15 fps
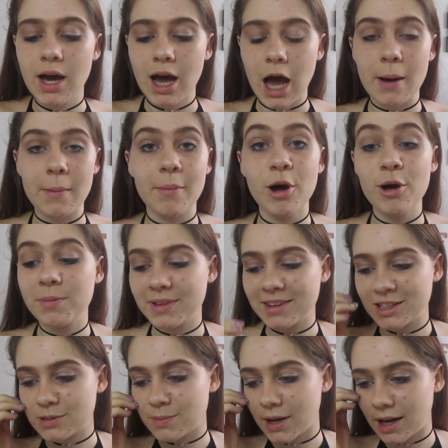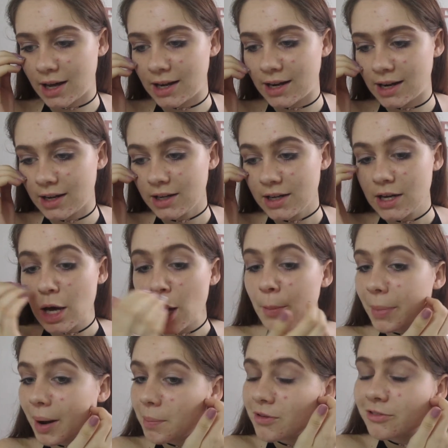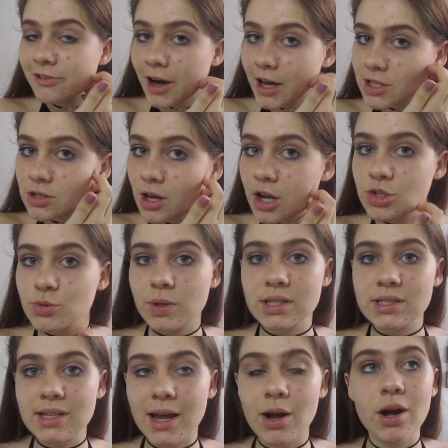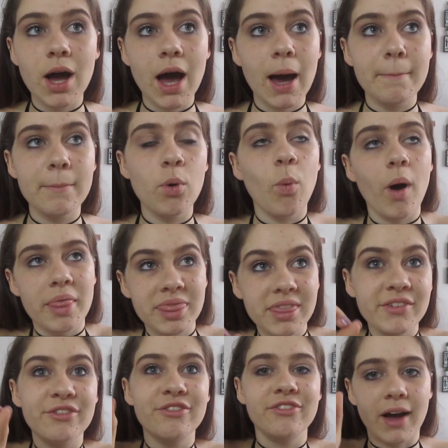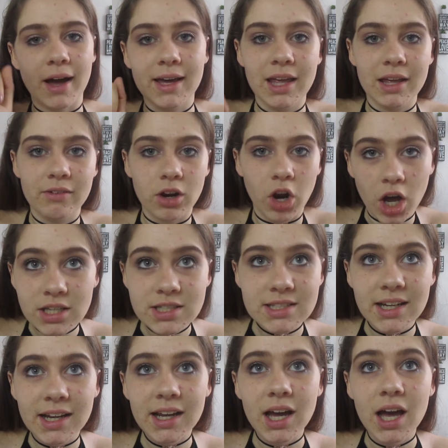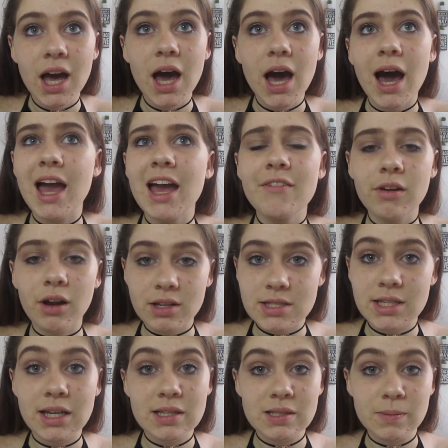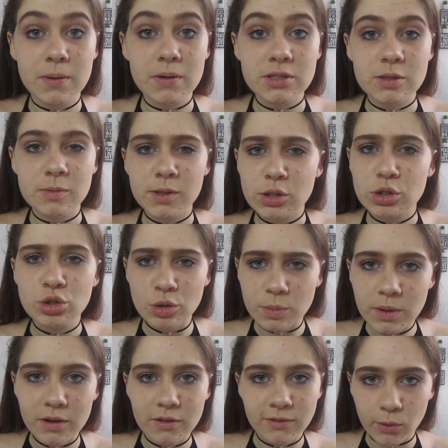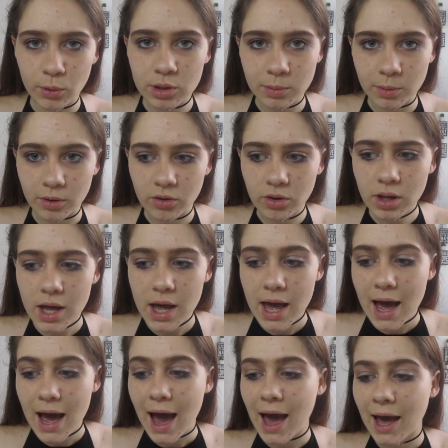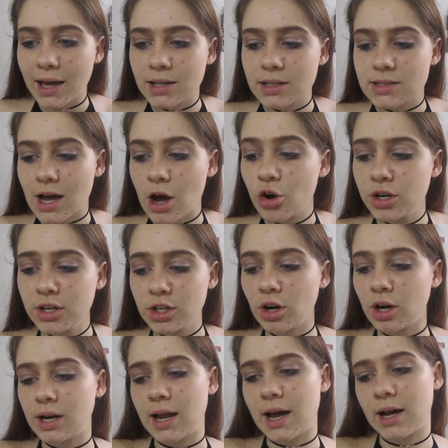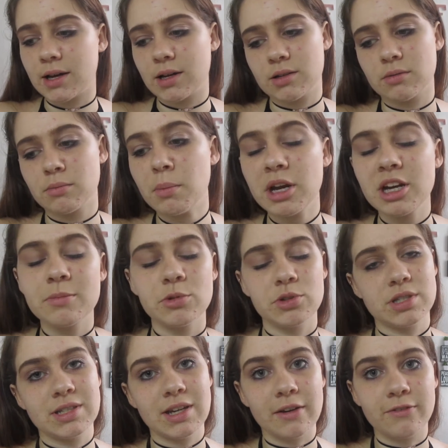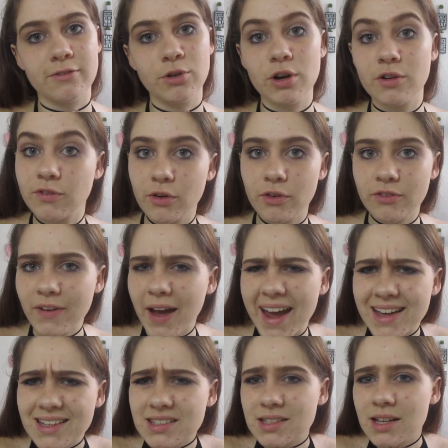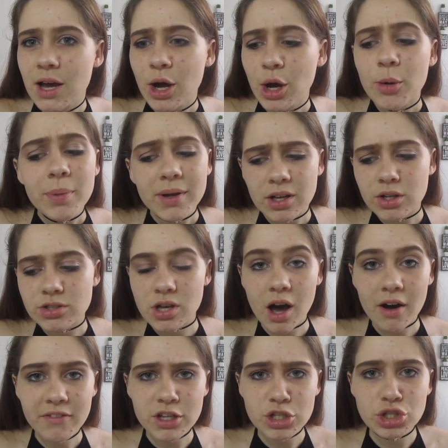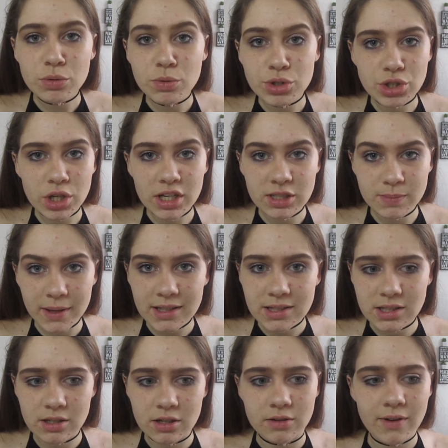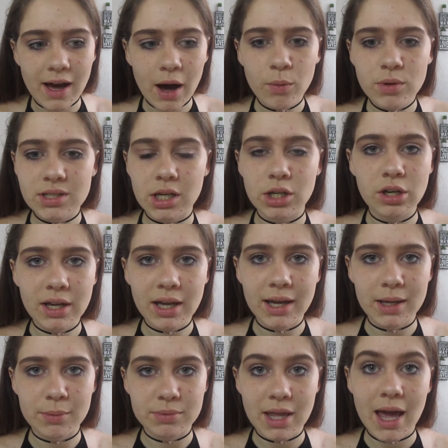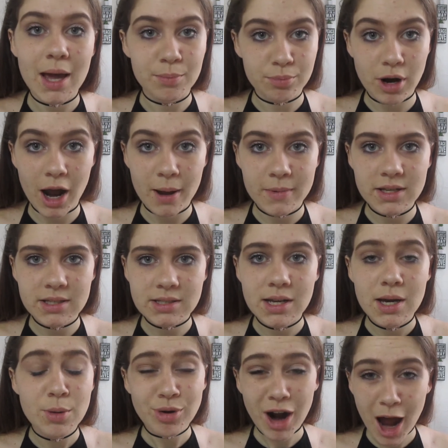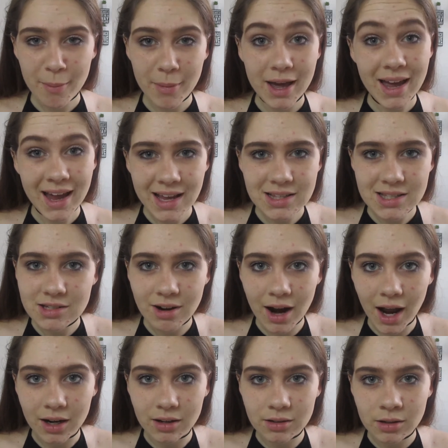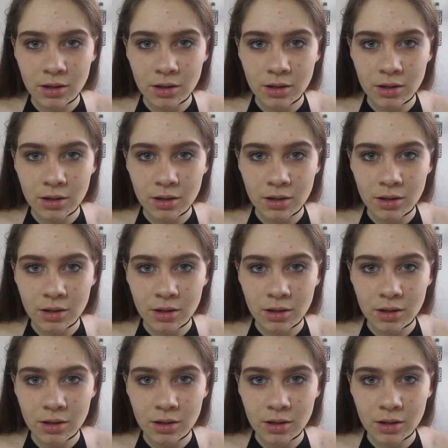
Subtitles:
I'm hoping it's my color. But before I start, I just want to say what the fuck, Everlasting? Everlasting is supposed to be super affordable, and I only got like minimal stuff for a full face because half this shit was so expensive. I was like looking at, they had primers, primer 80 rand.